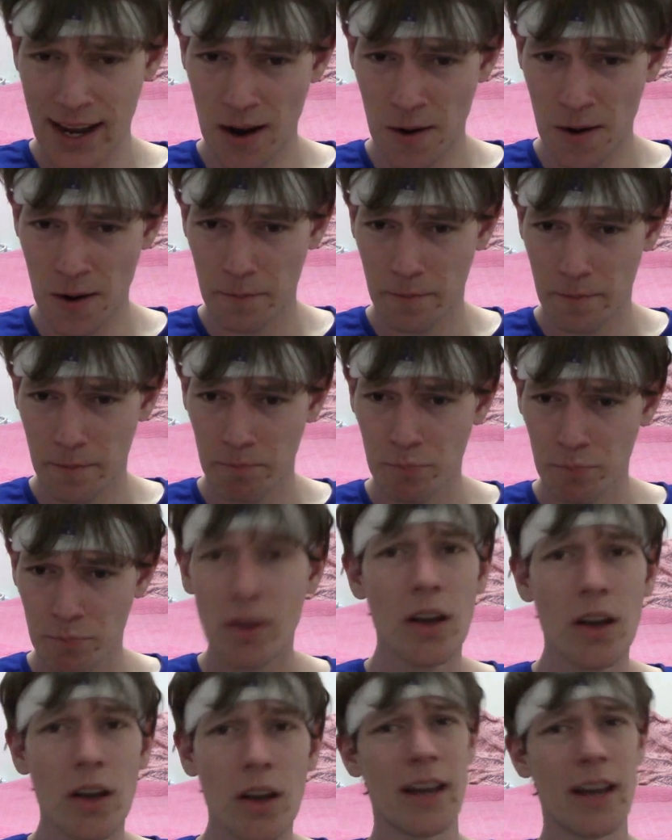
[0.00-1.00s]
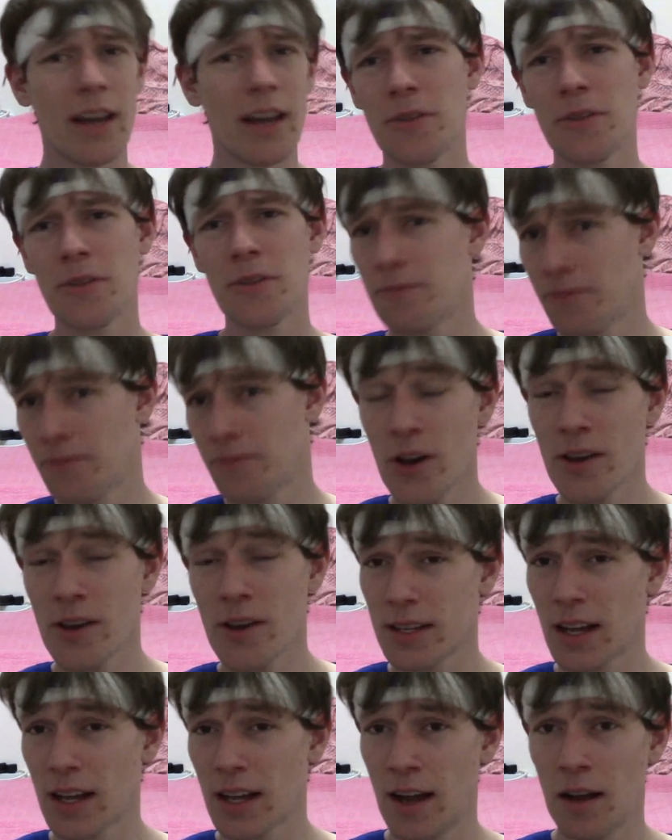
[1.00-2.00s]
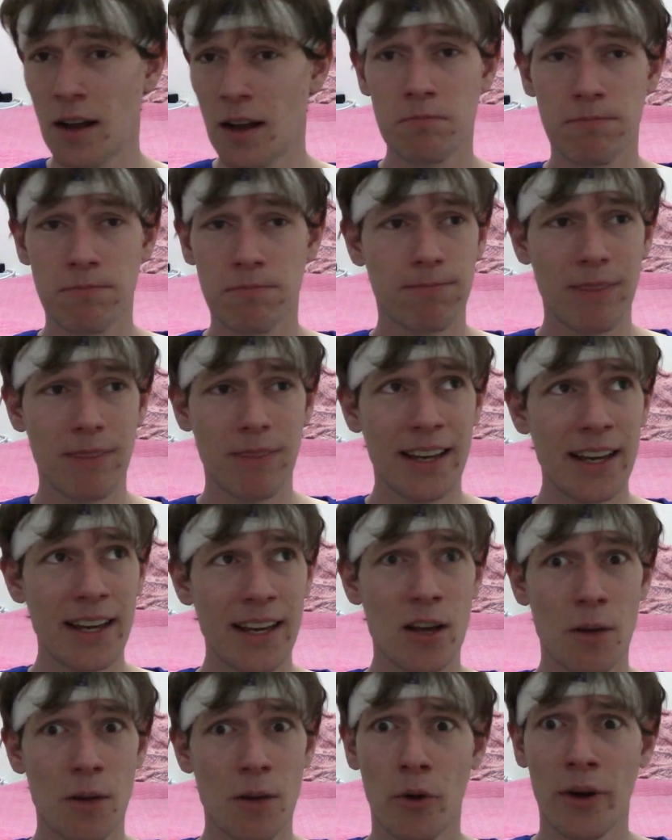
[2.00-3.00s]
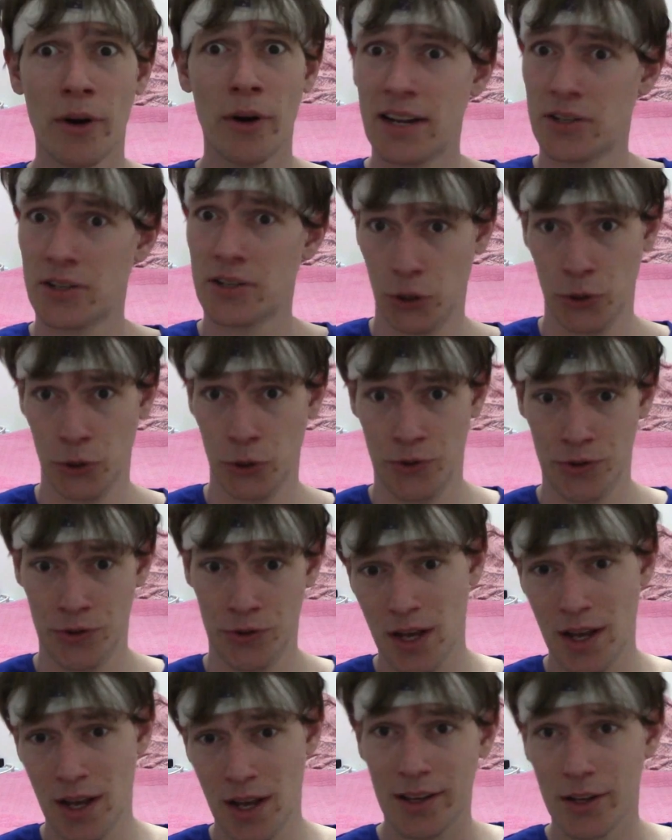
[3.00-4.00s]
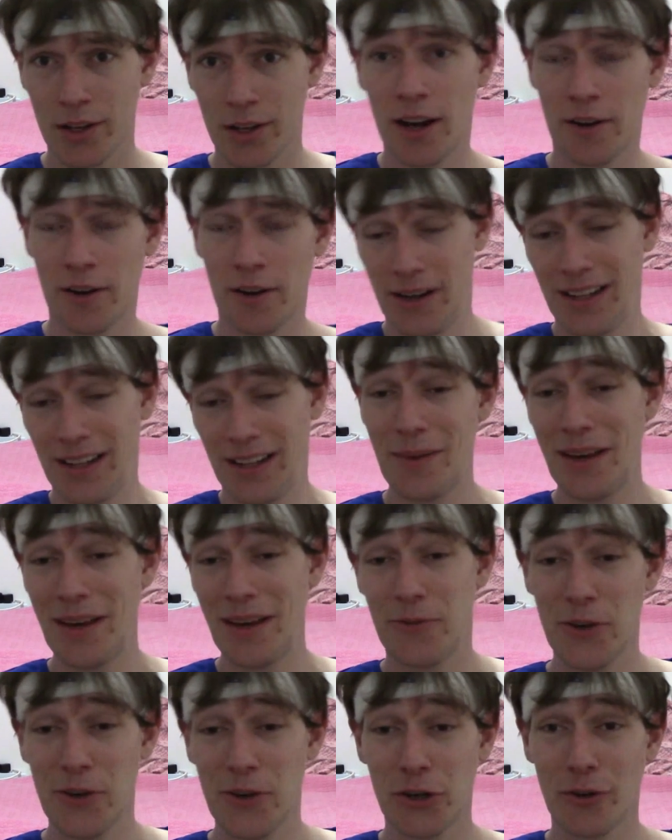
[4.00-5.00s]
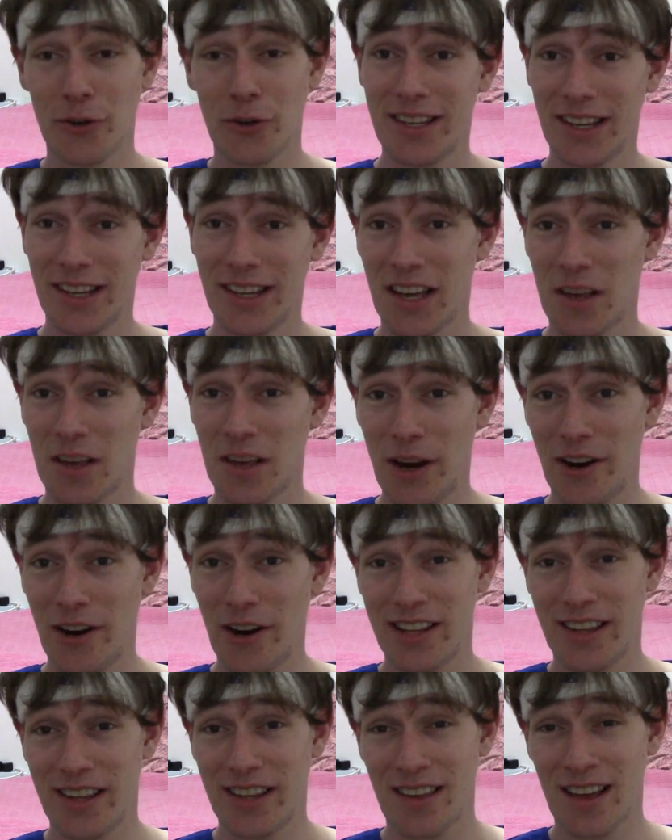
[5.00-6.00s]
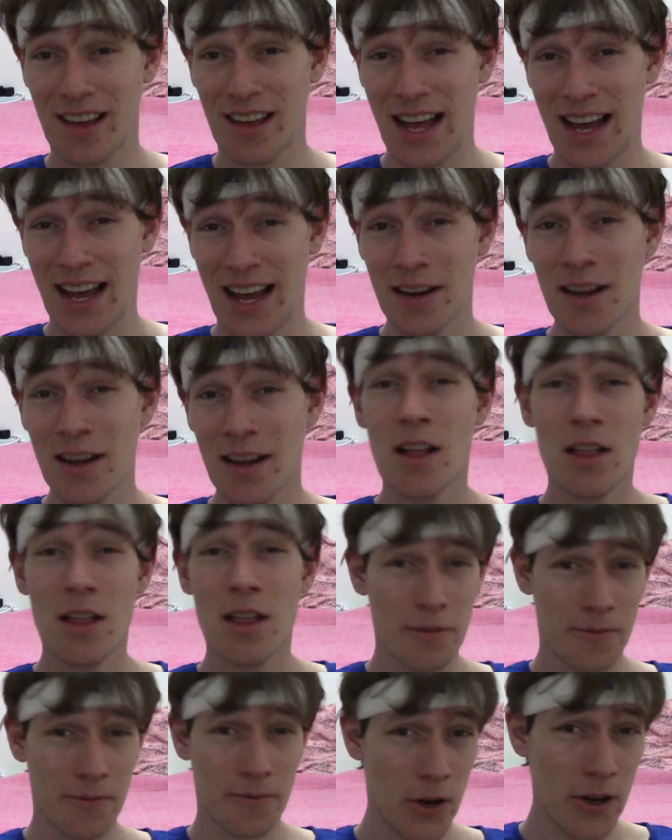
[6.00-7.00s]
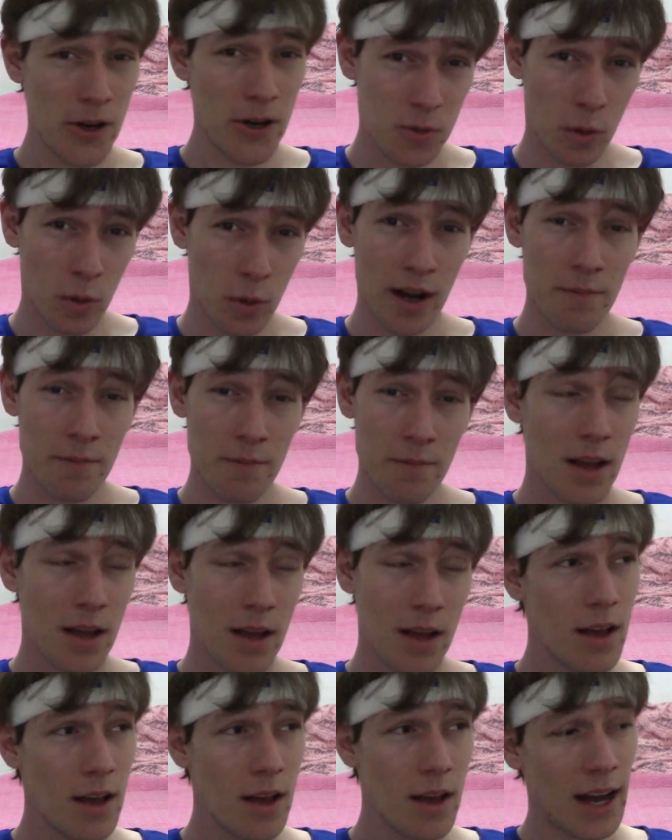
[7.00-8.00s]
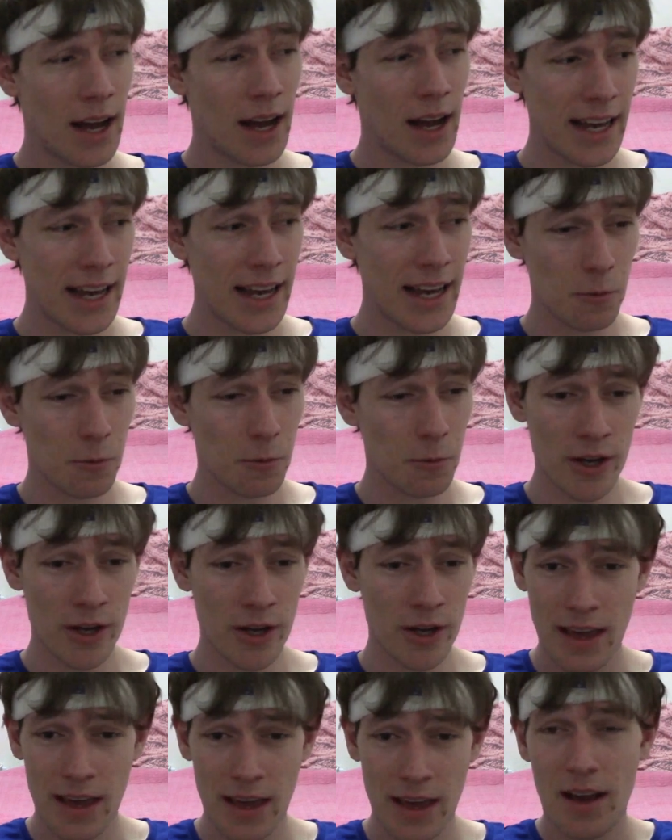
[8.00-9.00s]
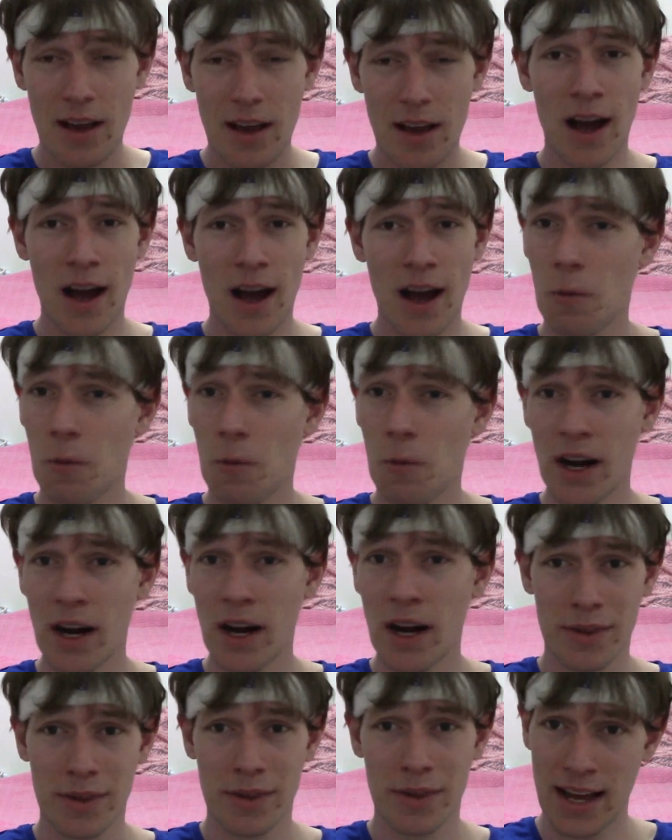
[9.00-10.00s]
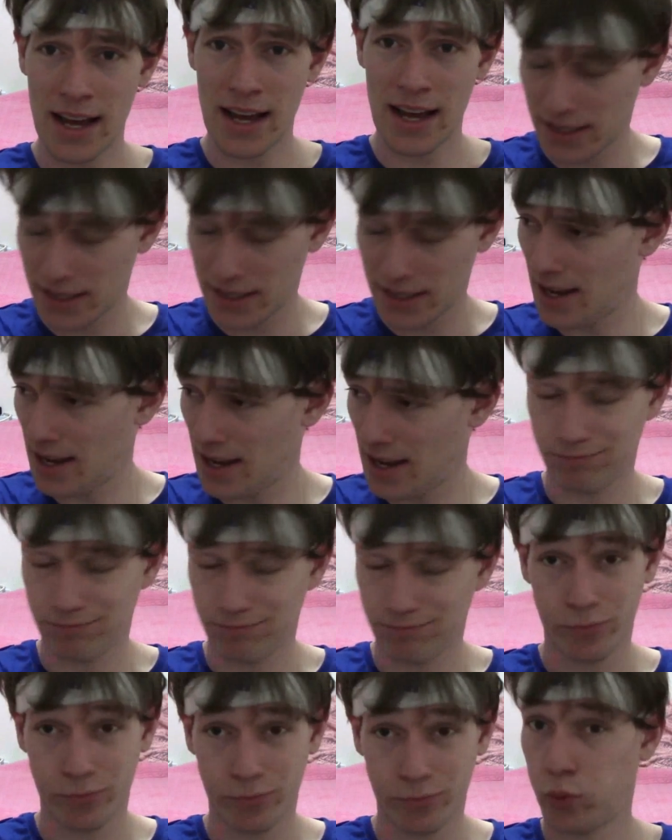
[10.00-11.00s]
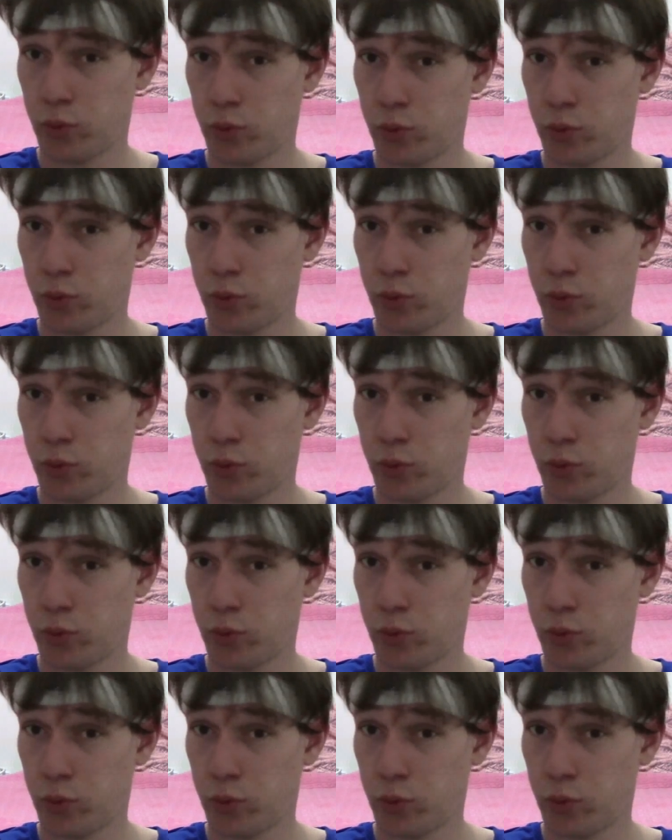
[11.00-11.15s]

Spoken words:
Now, okay, for the first, I guess I'll point out two kind of really big futuristic experiences I had. The first one, I guess, was when I was out, I